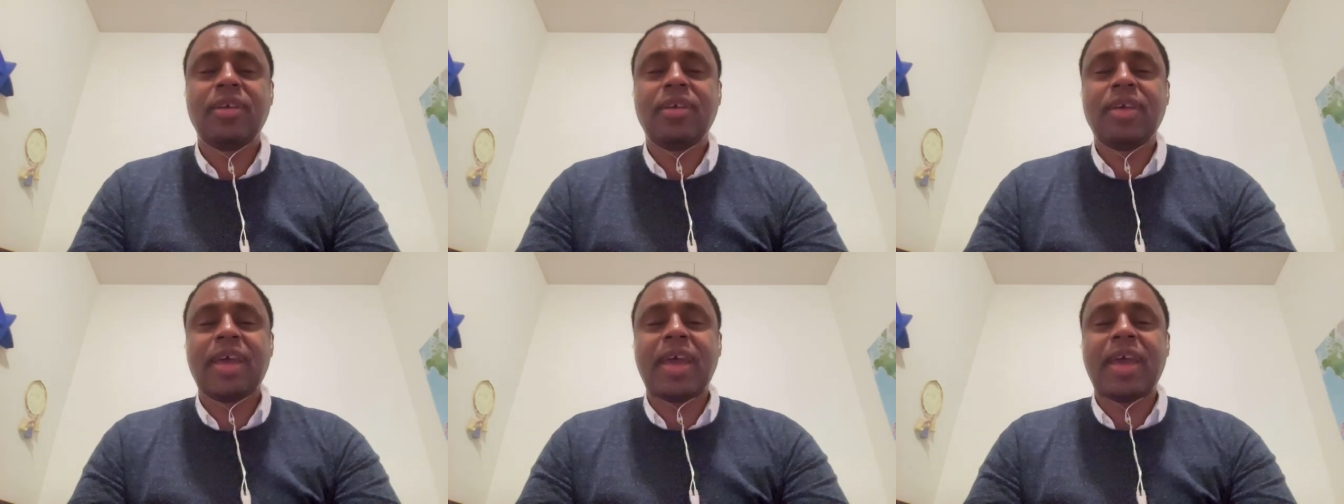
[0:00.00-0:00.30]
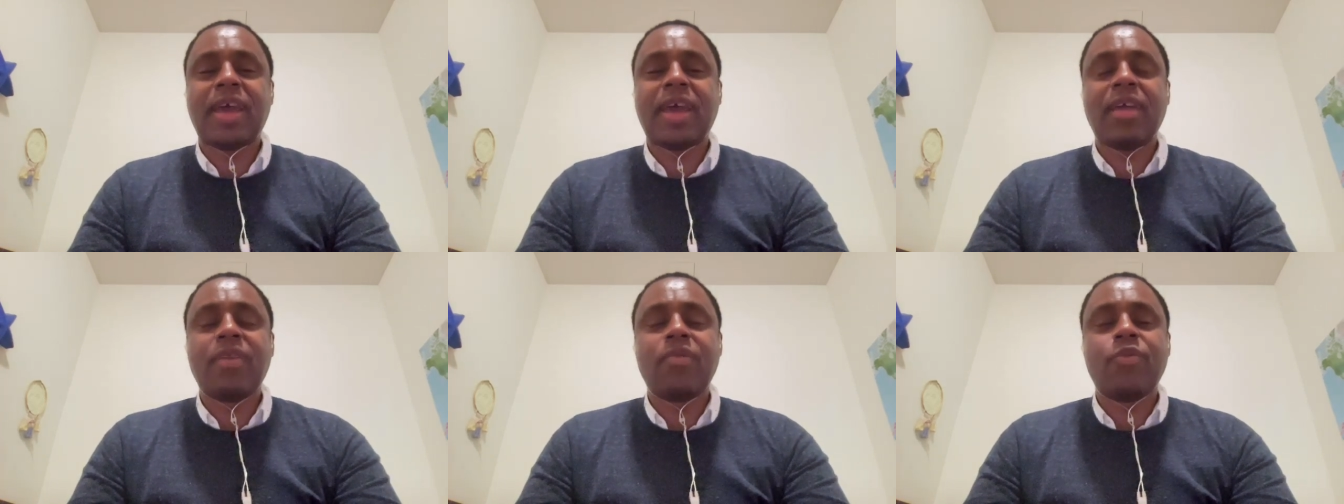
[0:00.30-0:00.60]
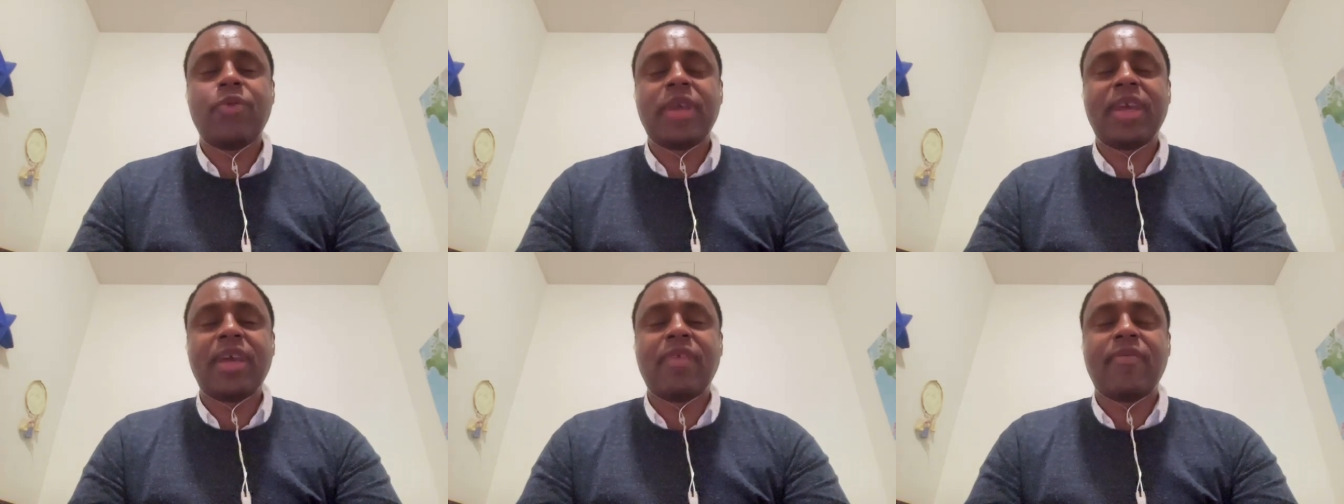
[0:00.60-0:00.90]
And
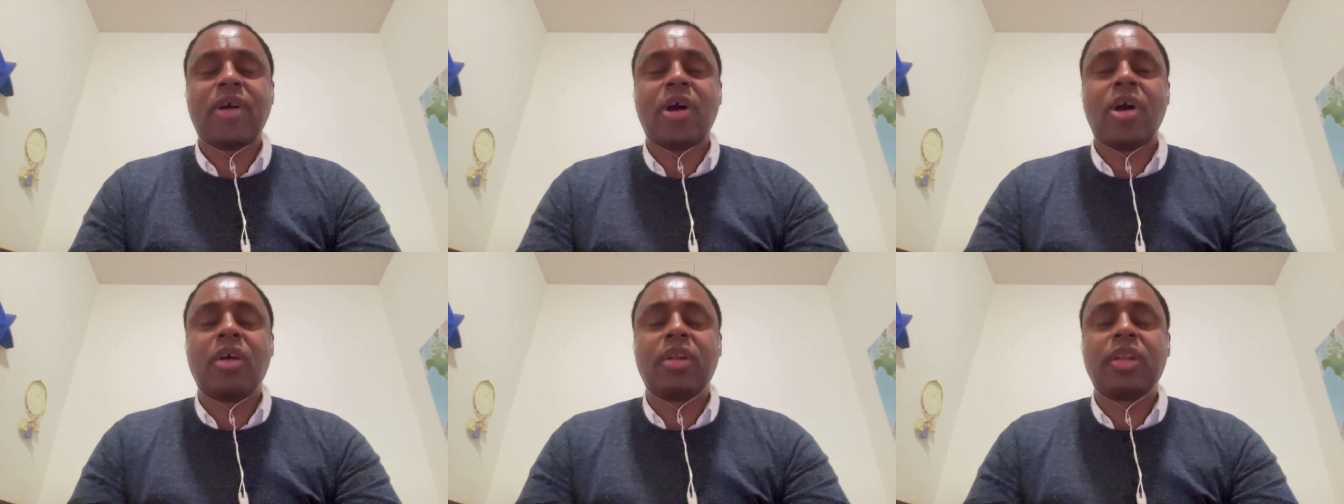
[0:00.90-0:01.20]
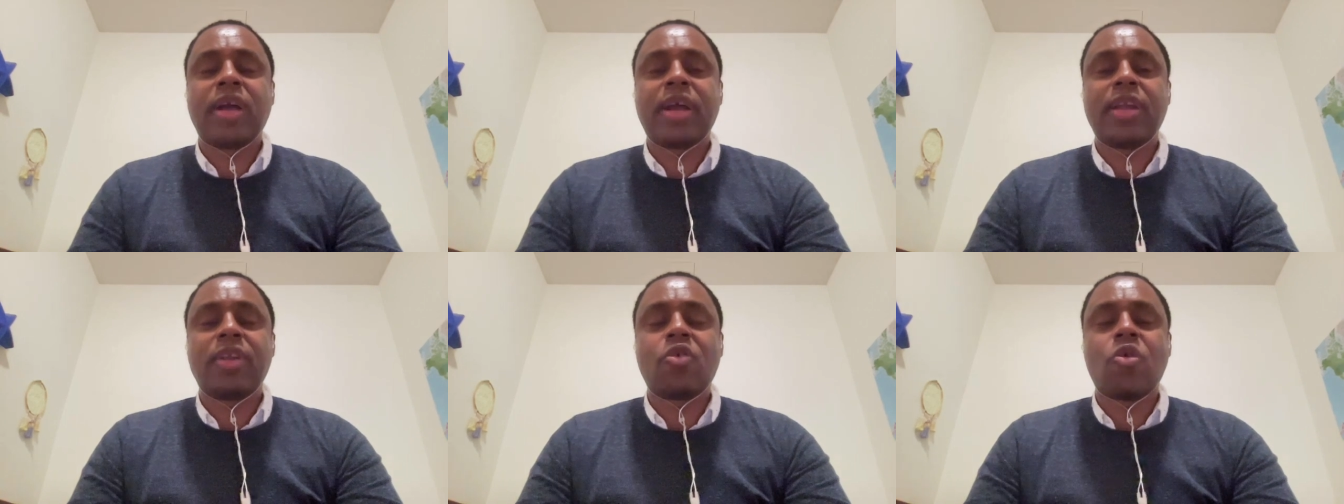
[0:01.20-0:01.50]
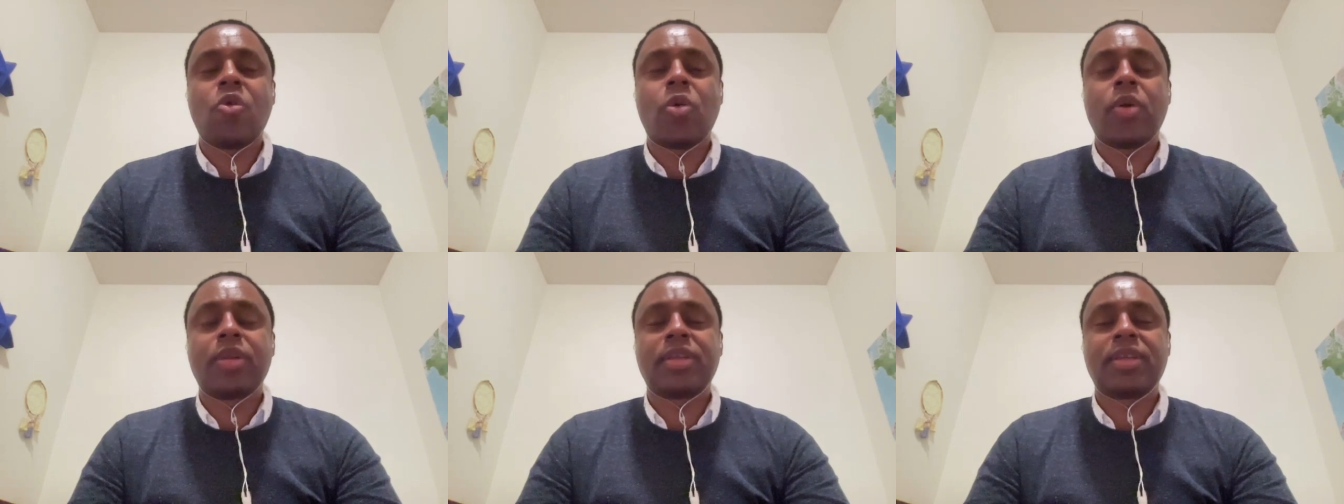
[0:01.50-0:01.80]
we give online
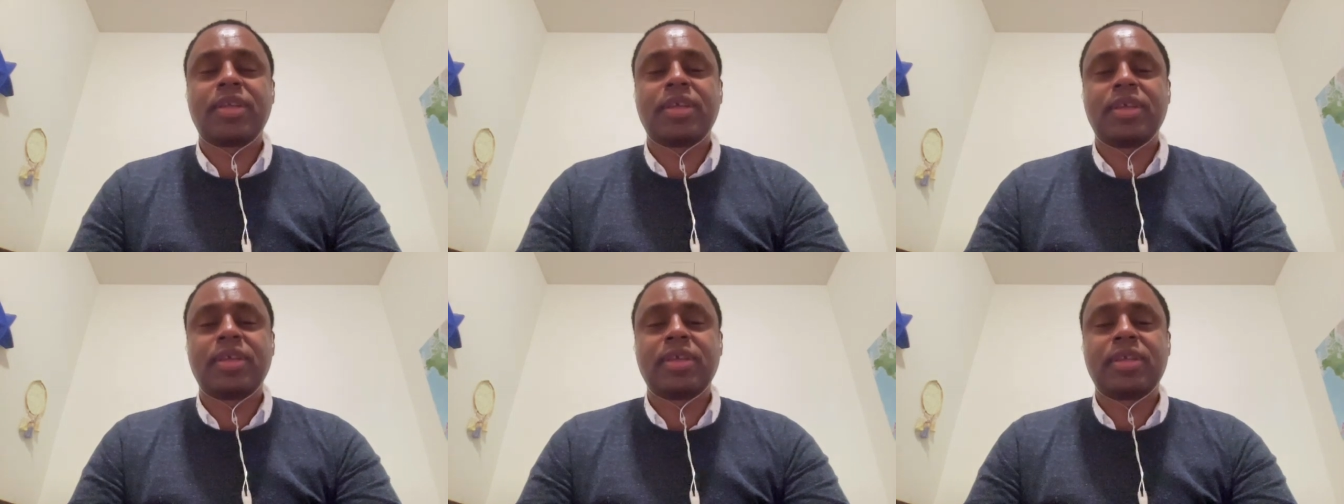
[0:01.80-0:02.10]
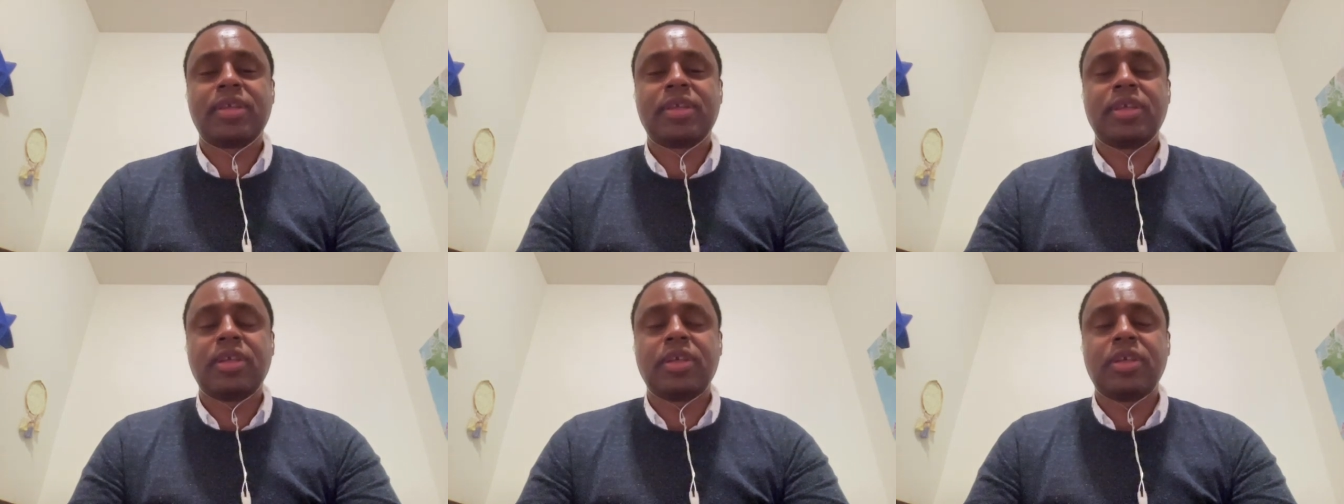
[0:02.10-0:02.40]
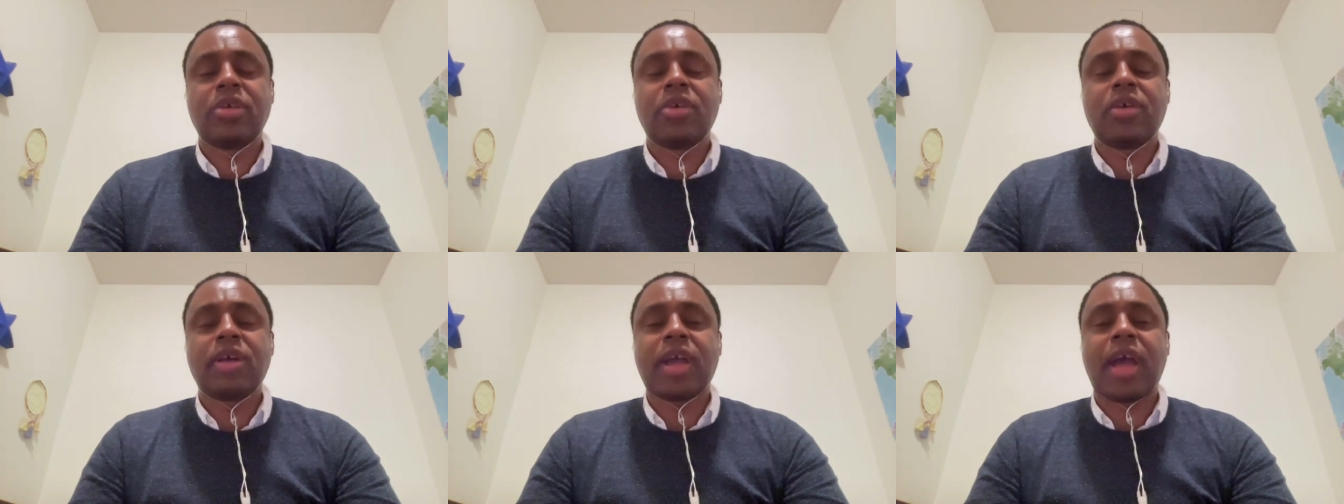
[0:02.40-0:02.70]
courses to
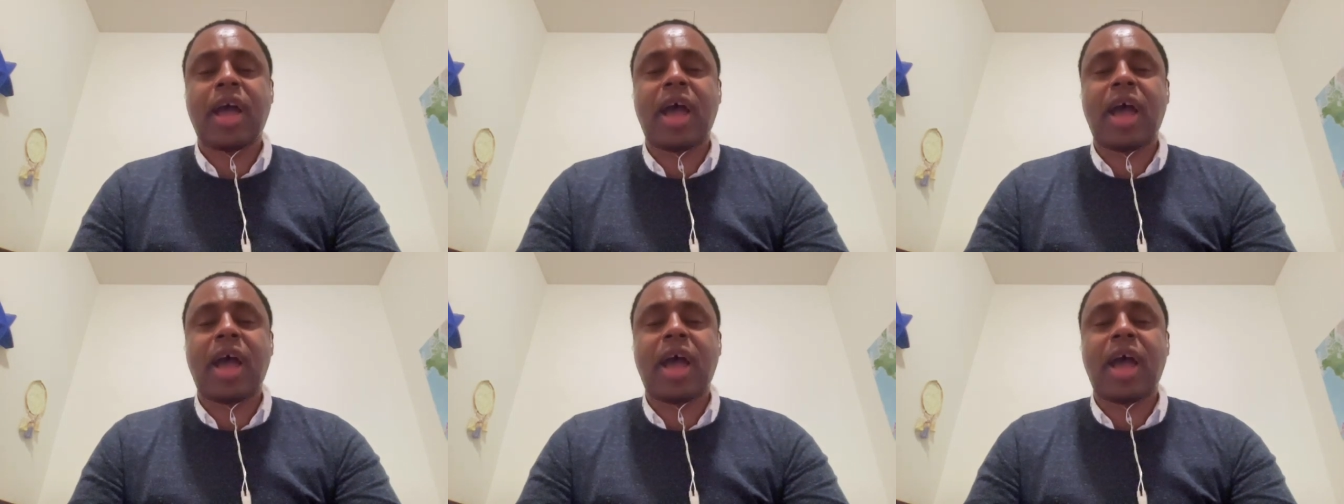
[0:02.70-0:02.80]
young